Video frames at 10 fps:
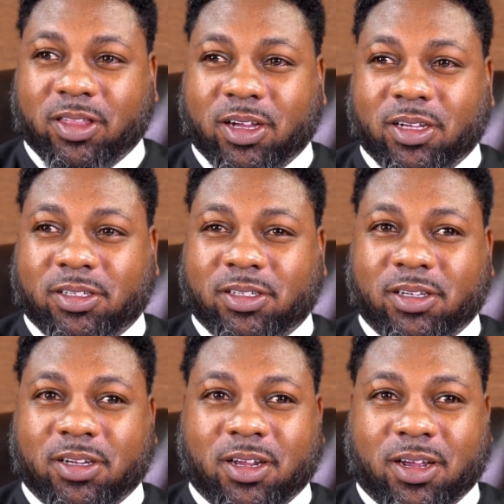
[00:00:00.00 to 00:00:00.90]
There's
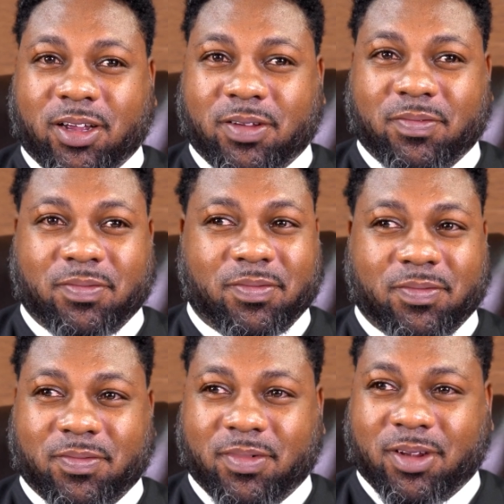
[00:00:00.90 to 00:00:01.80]
a
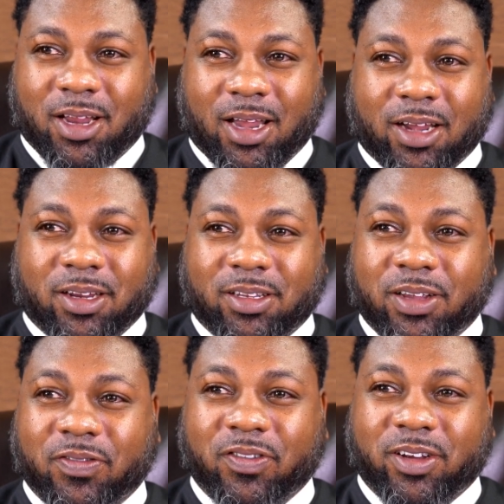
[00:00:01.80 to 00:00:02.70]
lot of
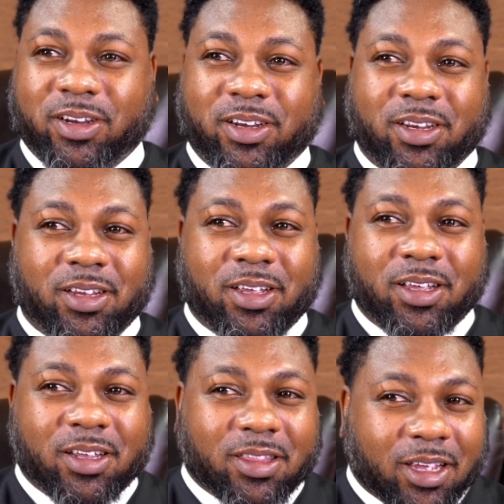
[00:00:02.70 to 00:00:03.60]
different
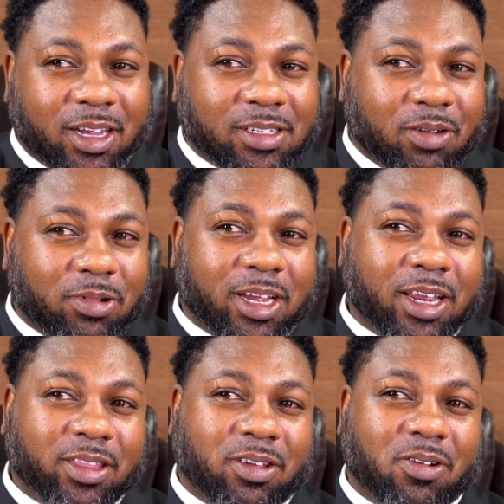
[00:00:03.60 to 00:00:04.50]
things that we're
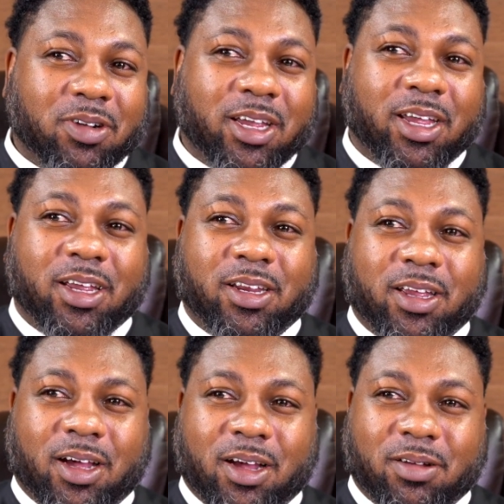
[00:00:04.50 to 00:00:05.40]
getting thrown in here.
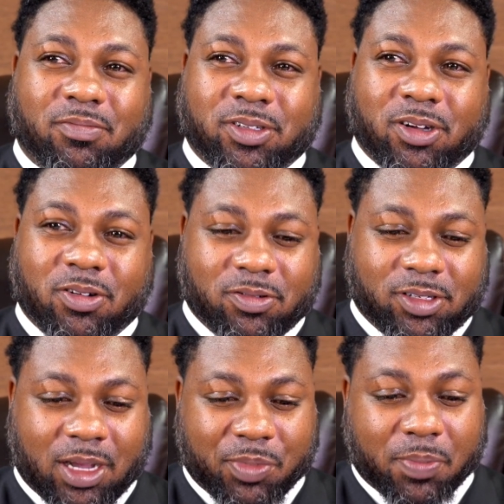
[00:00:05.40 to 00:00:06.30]
So
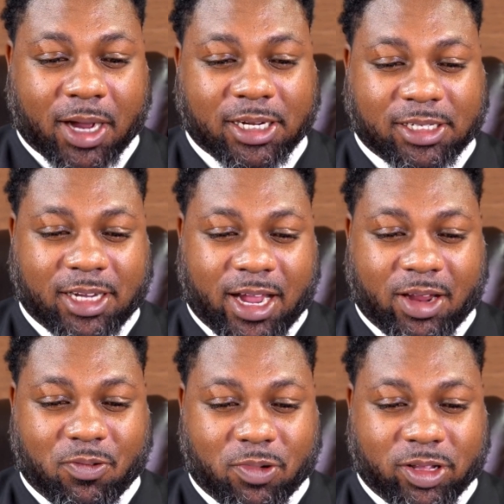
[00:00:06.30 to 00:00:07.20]
tell me about this
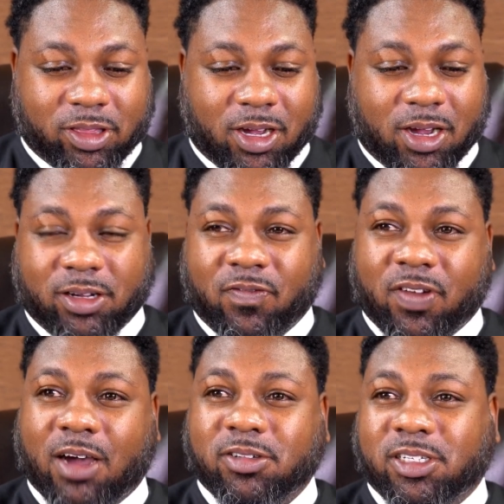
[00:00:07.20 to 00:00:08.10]
night with the
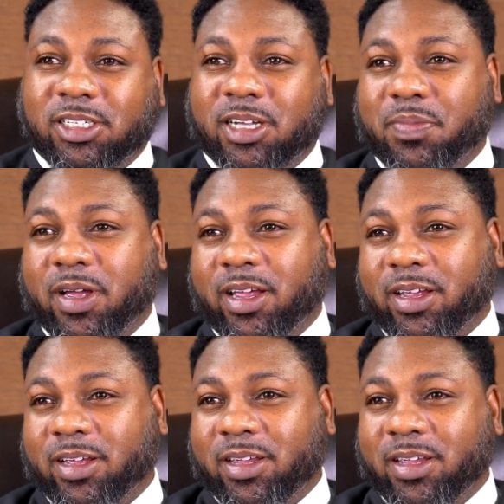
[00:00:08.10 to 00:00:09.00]
flowers and champagne.